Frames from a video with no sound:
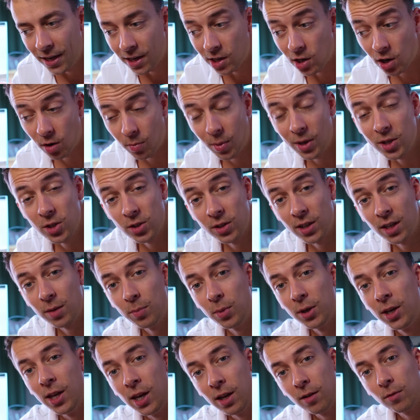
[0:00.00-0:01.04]
Now I mentioned at the
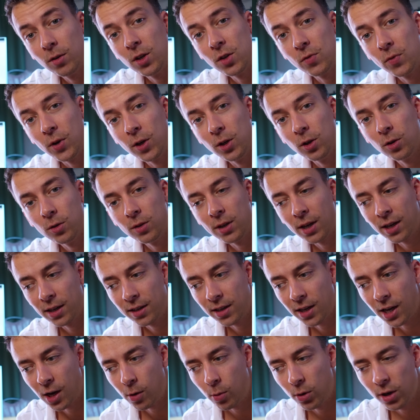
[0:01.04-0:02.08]
beginning of this video that
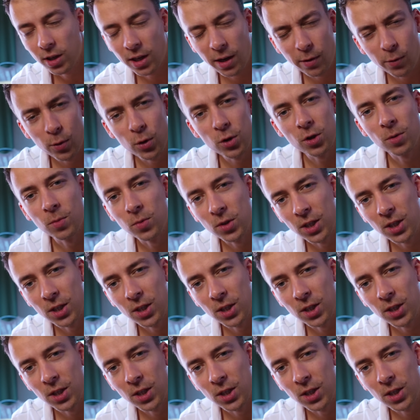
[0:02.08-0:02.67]
I want to give you some